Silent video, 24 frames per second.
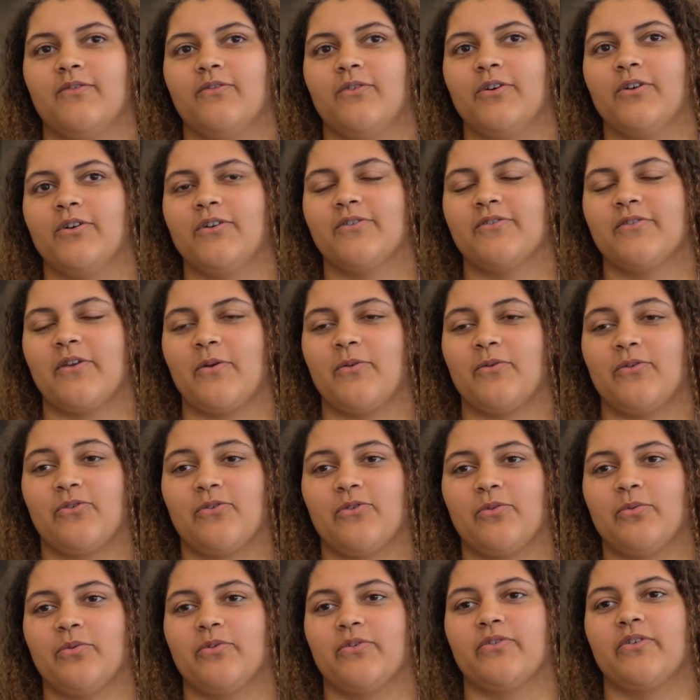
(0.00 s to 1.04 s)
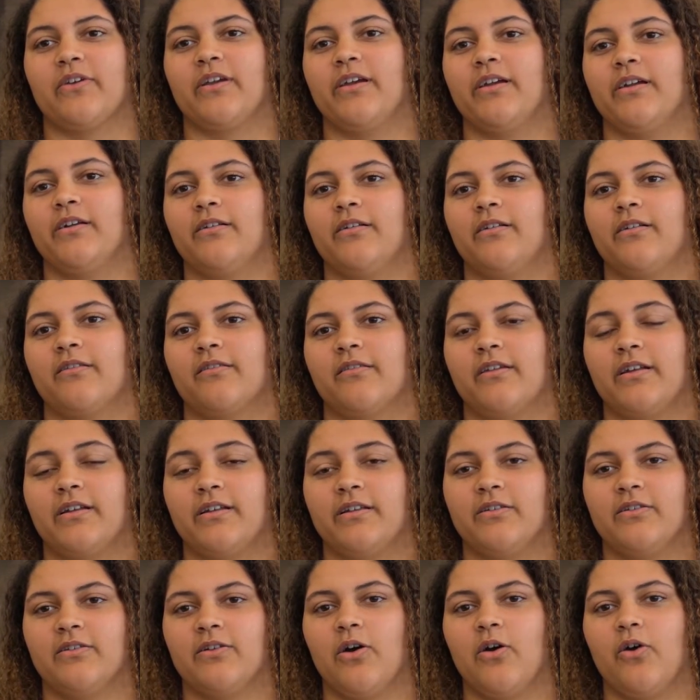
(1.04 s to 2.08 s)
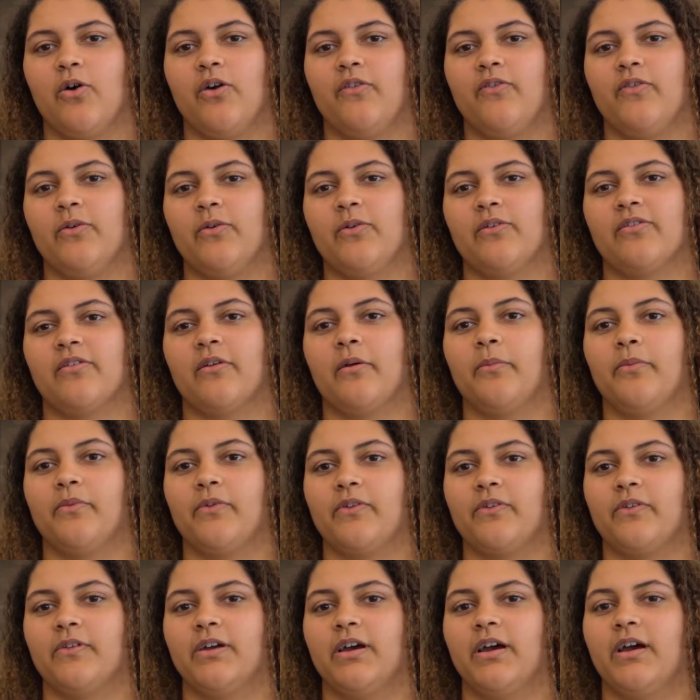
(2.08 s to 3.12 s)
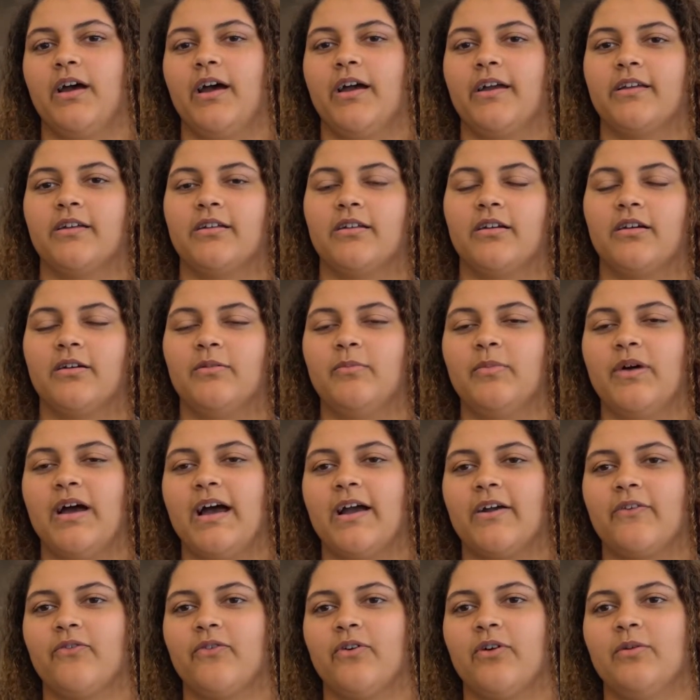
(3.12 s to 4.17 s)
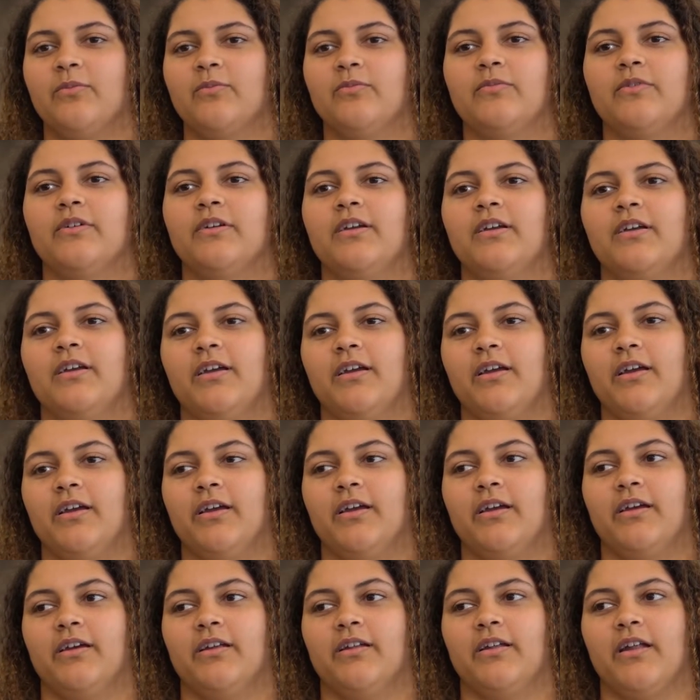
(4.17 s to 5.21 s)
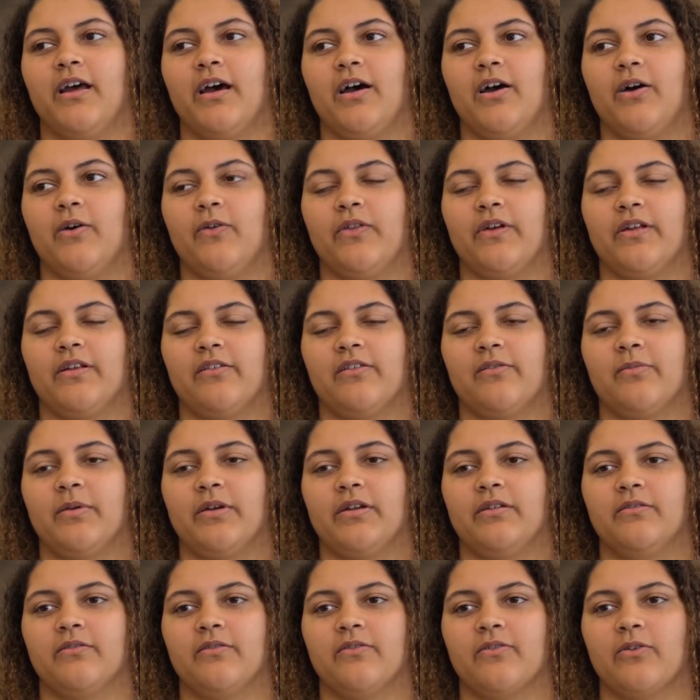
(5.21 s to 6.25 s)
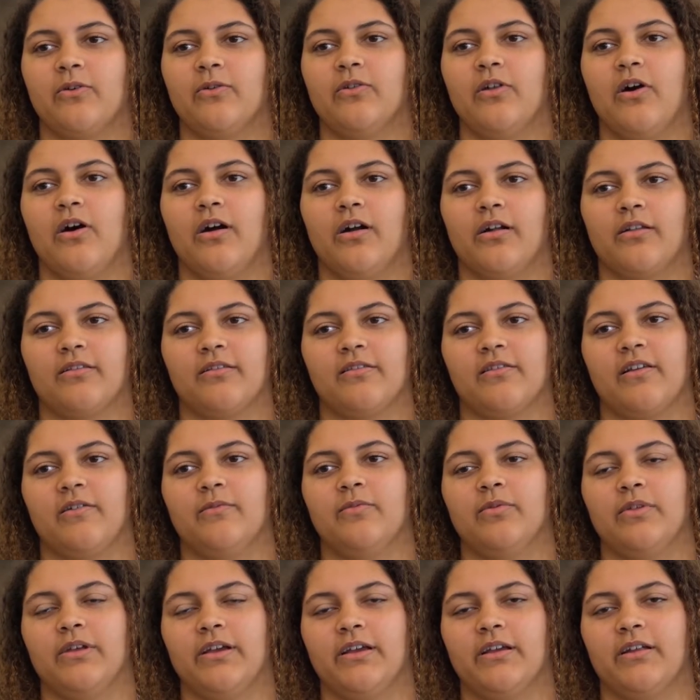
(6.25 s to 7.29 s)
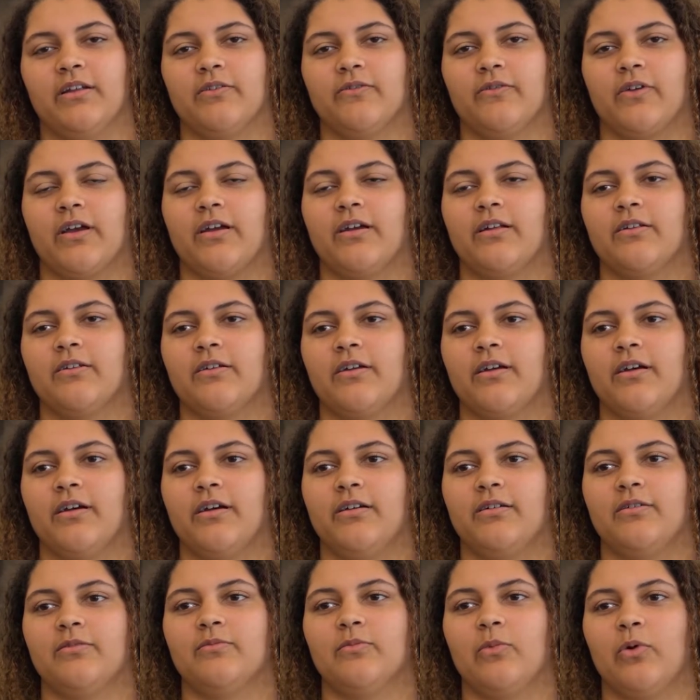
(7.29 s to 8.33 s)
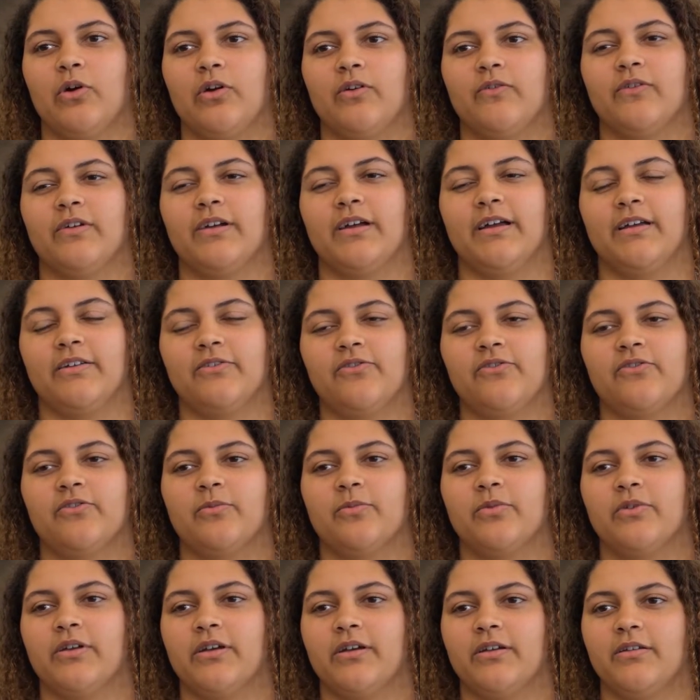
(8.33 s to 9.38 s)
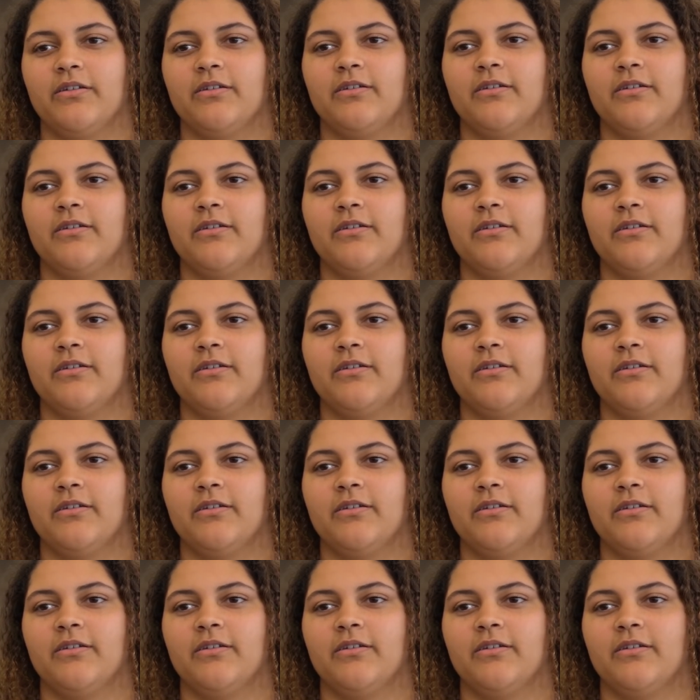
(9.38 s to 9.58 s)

first, I was super scared because I didn't know if it was something that I could come back from. And now that it's been so long since I've played, I've kind of got more of an edge to play.